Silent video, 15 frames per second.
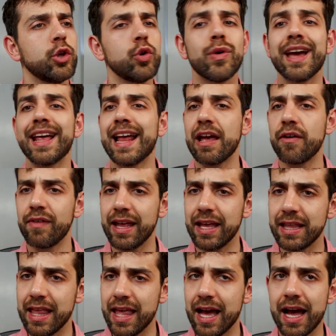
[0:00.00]
you can have an
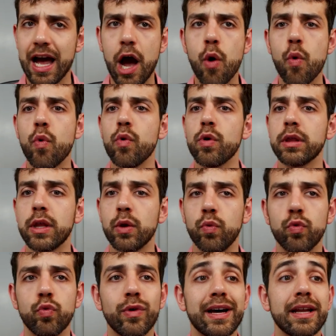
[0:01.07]
idea how they
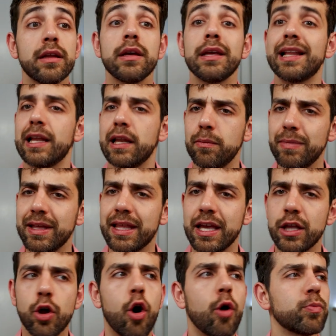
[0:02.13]
will run in the
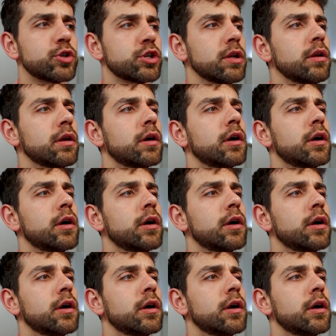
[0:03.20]
limitate option